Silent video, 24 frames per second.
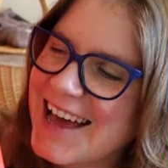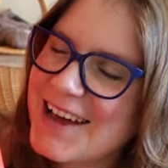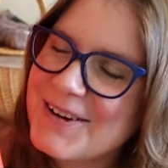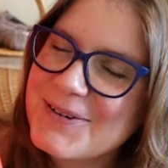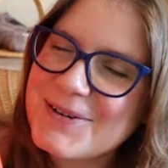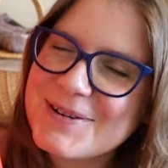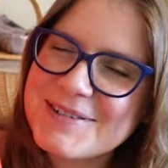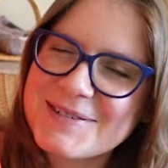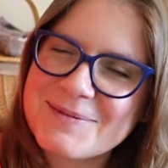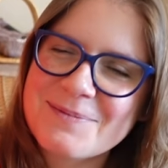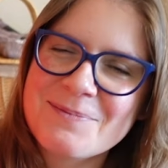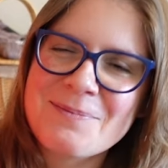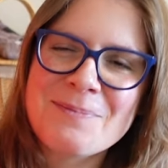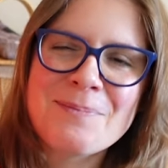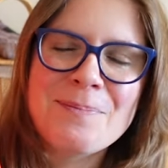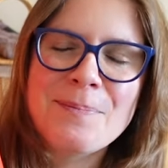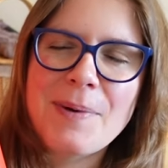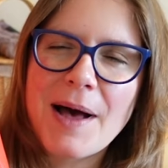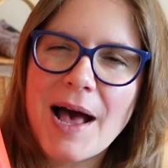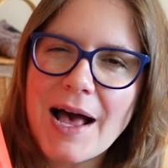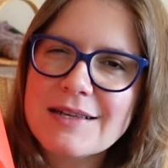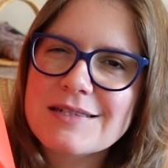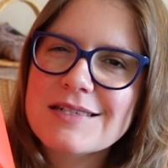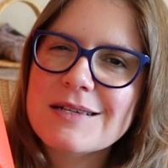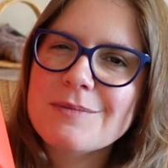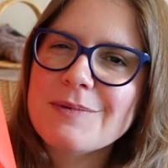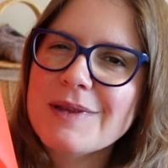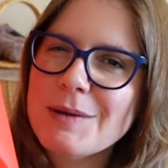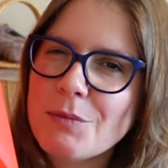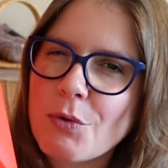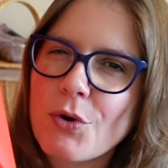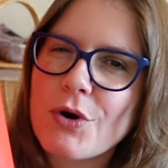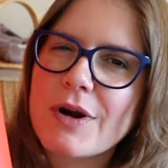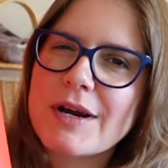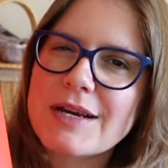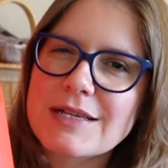I was possibly
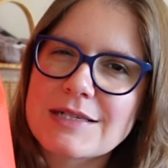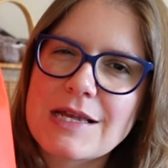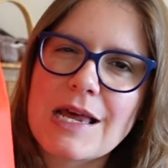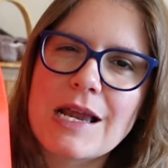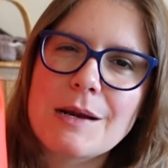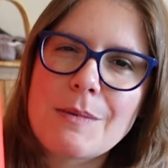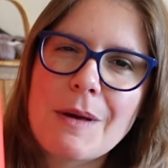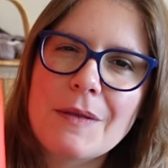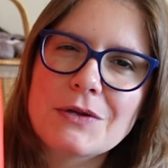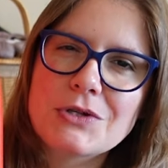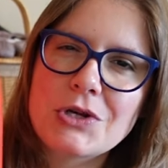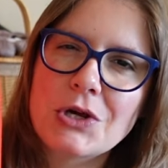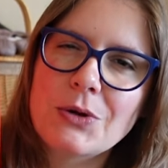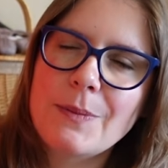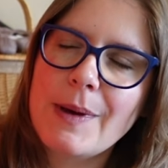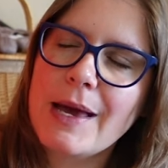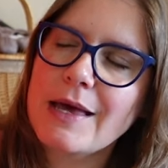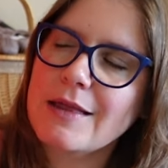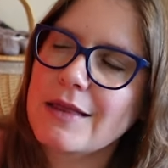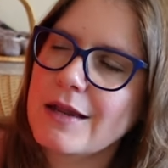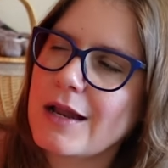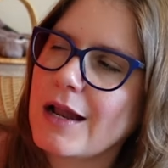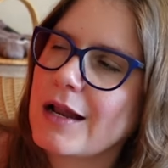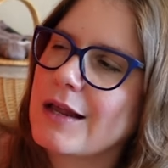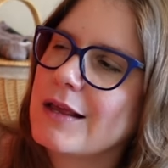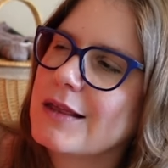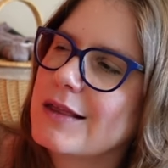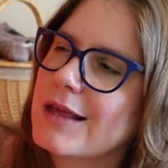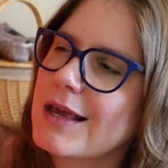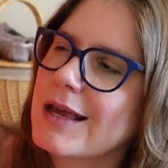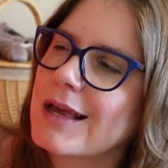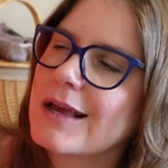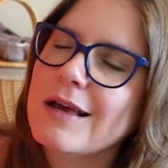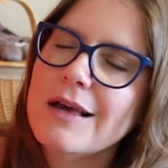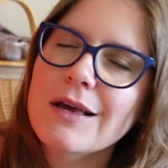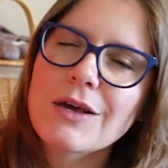more excited about the tote bag than
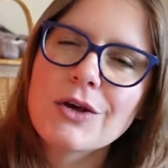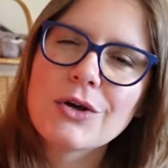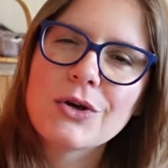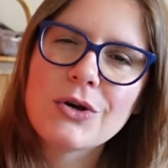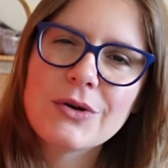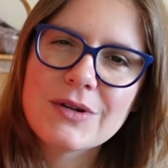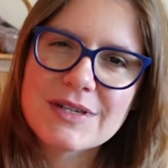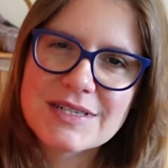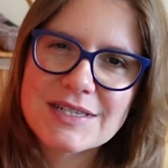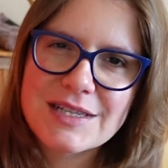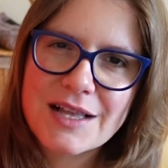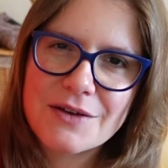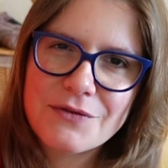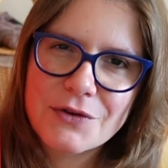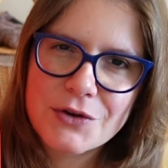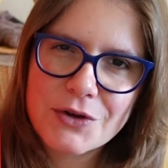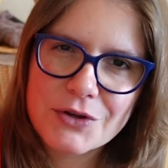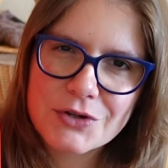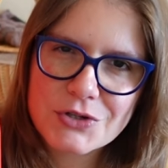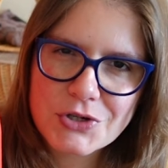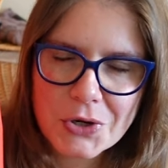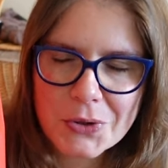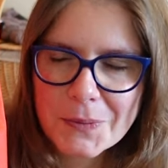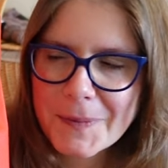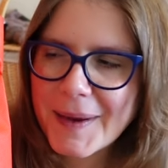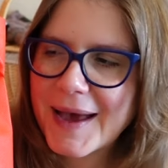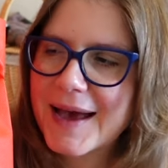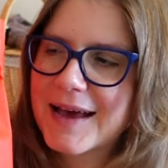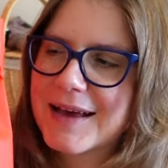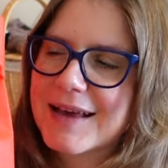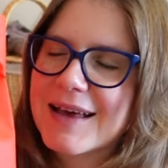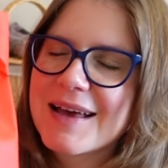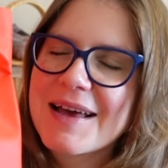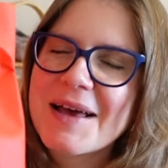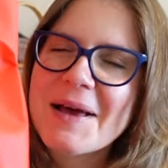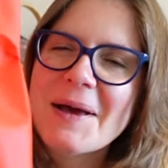anything. Who doesn't love a good tote
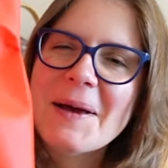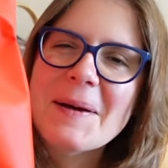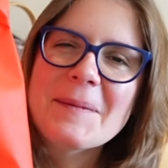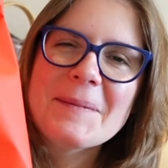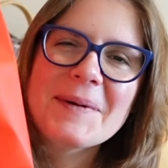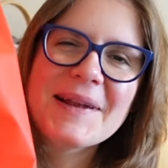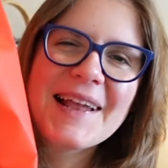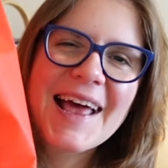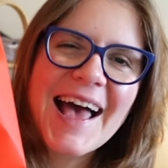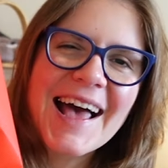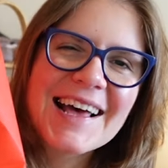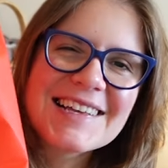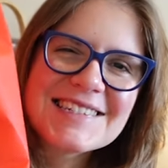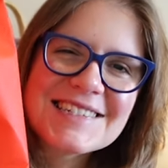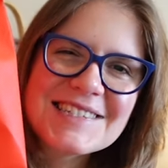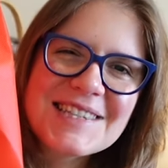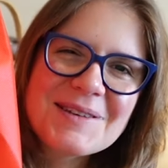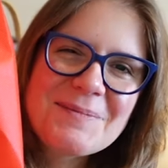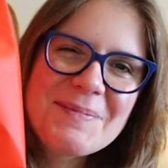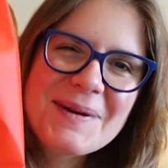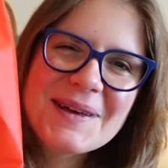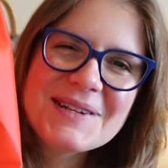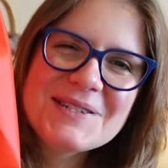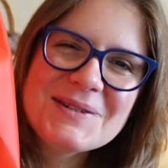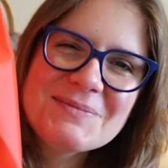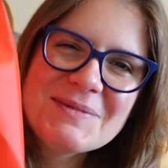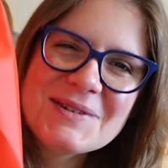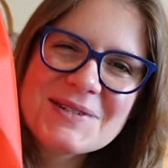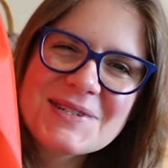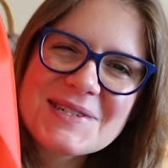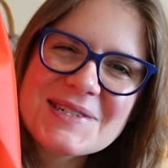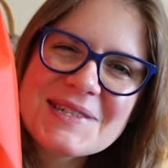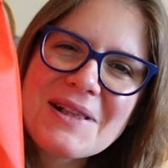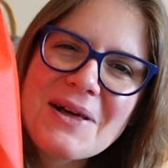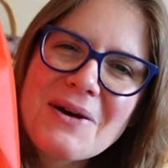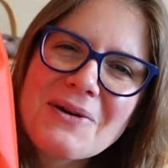bag? But it has the Pigeon
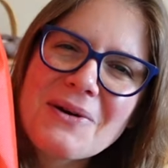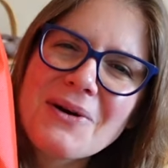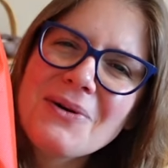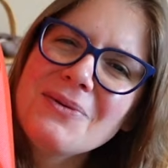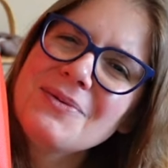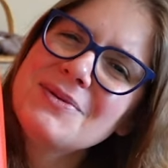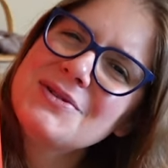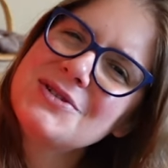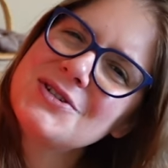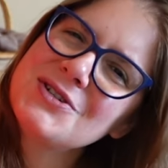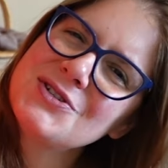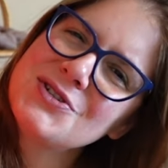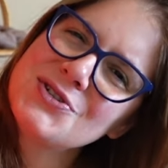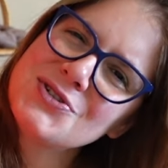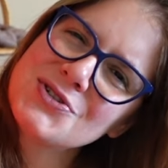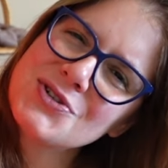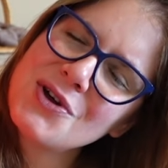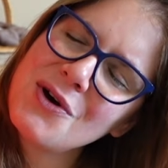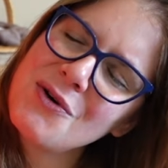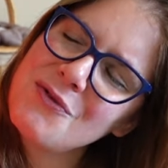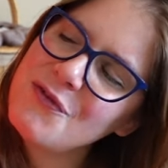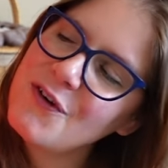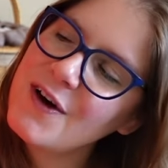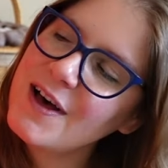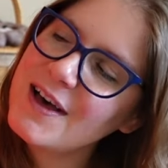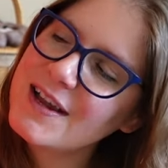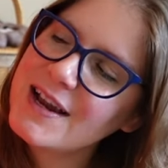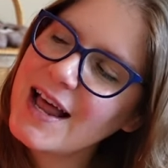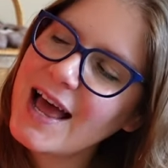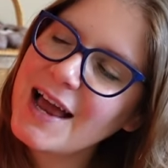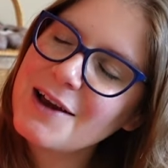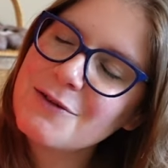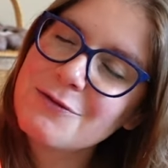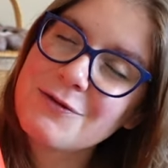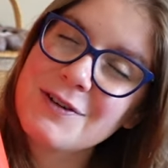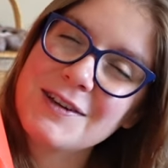Wishes logo, which is so fun.
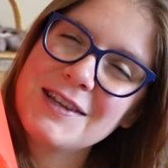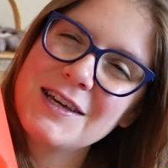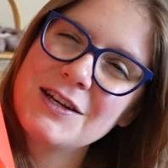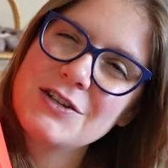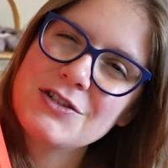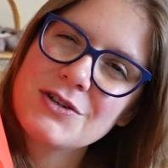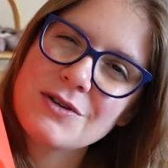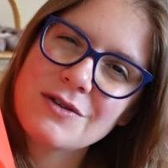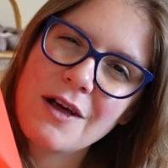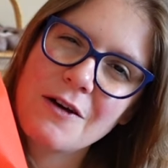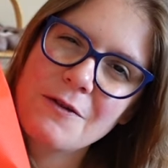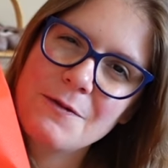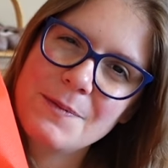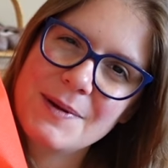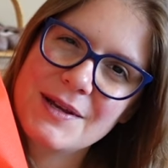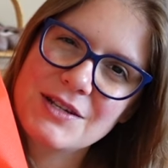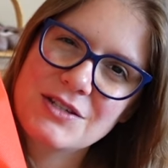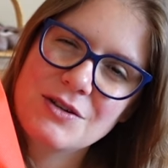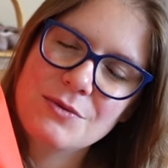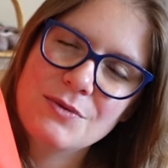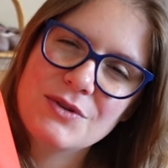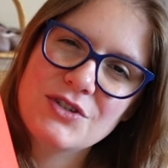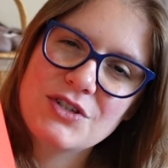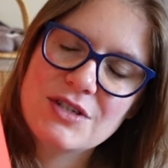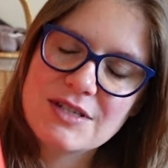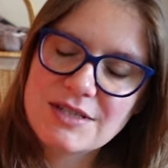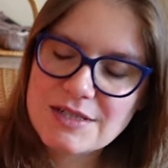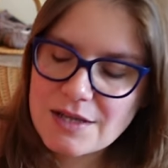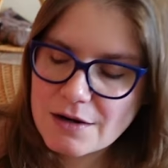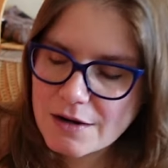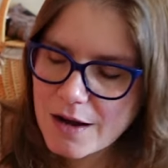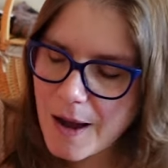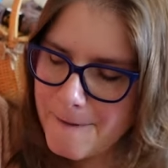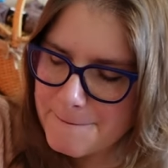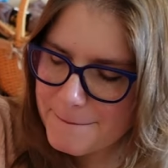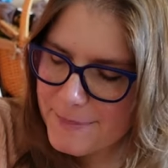I really do love Pigeon Wishes,
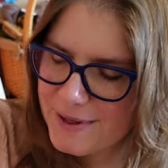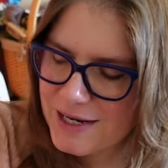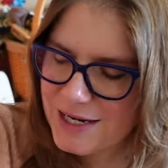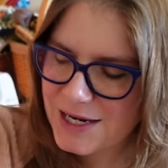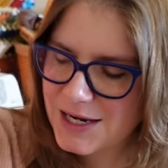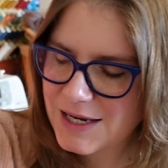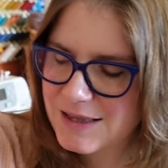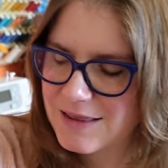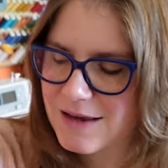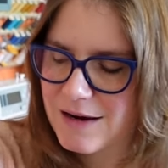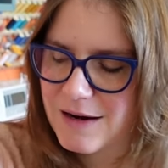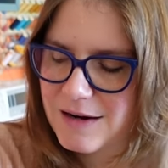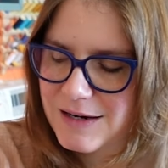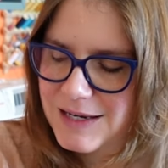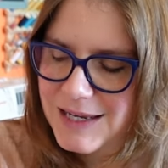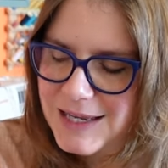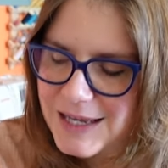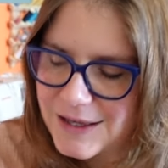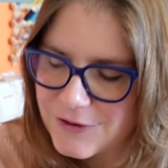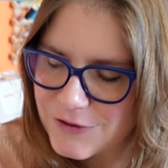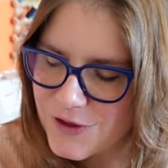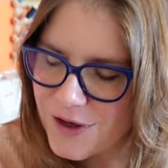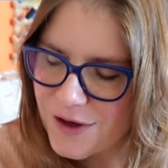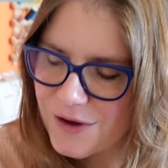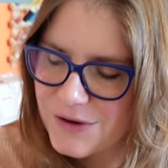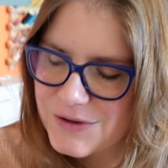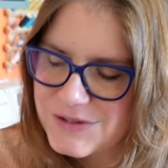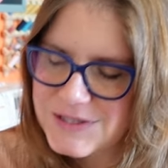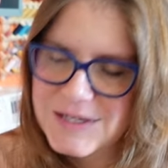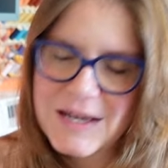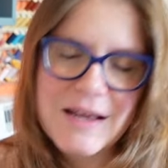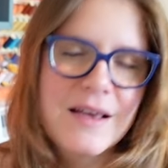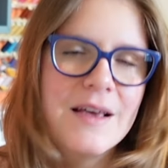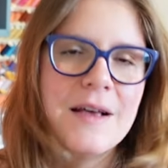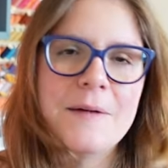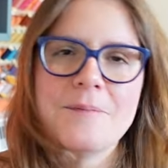their company, their
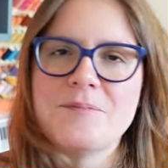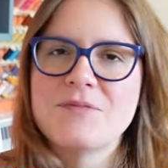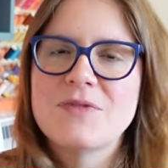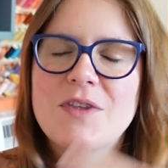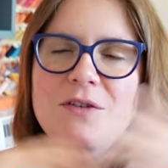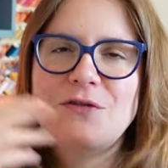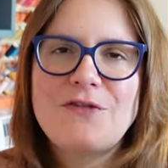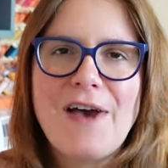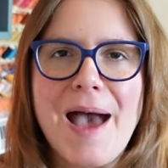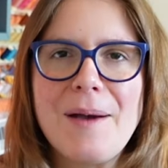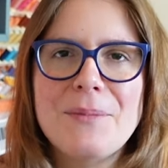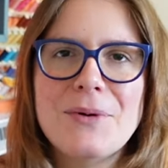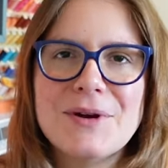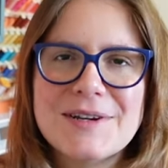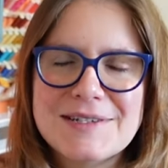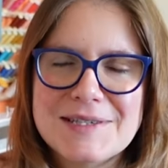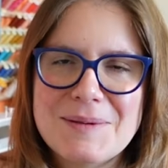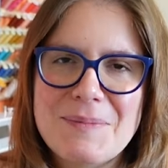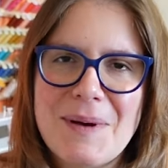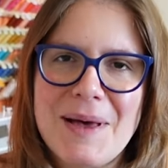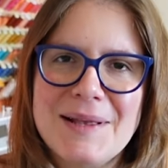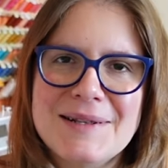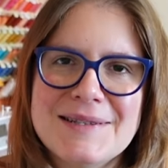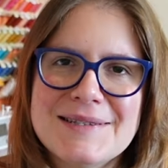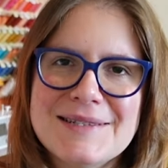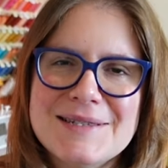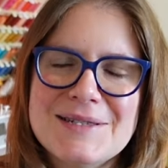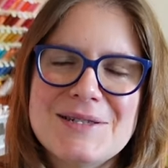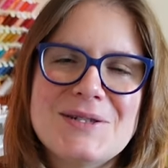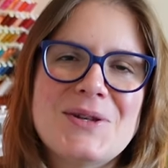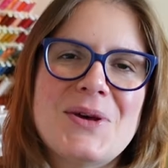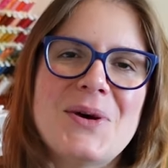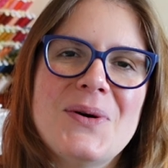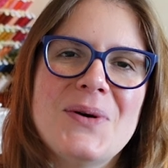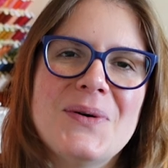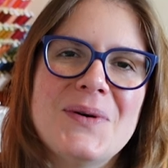ethos, the fabrics, the buttons,
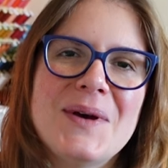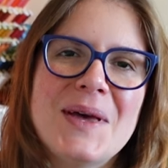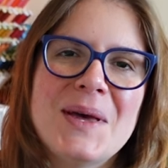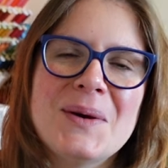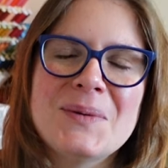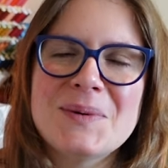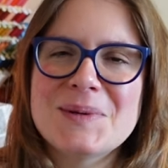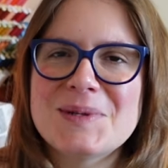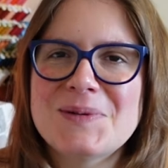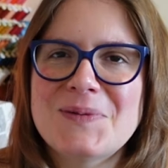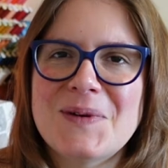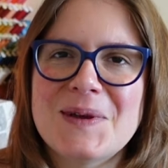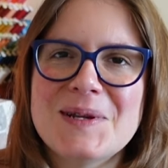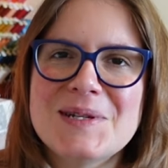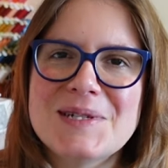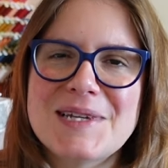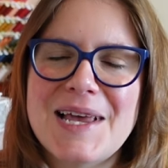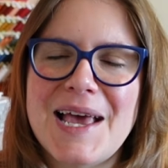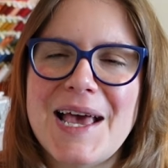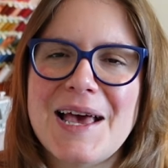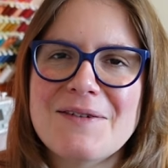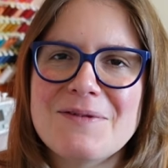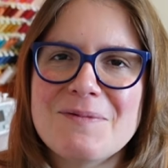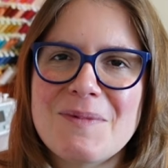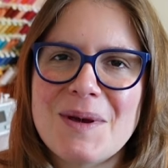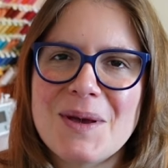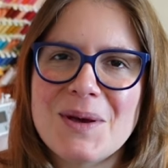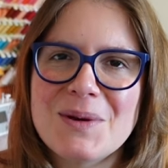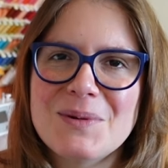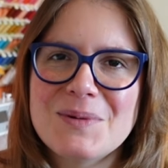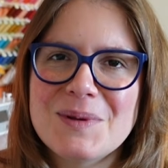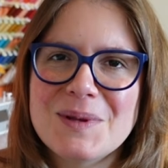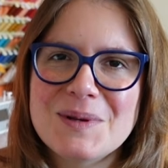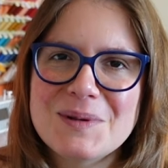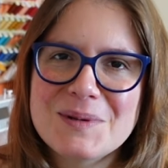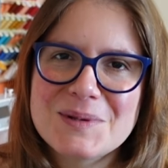so it was fun to have my
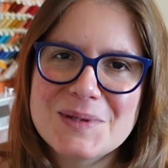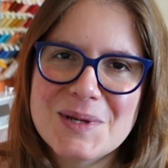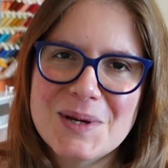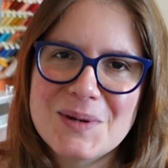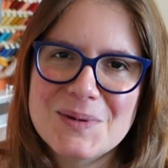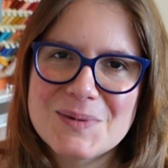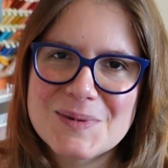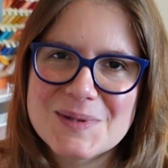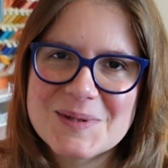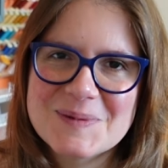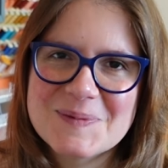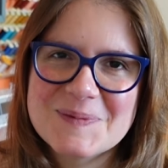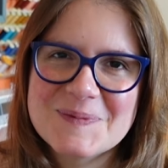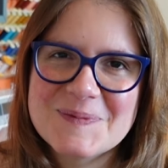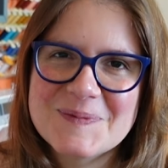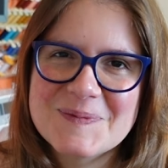own little tote.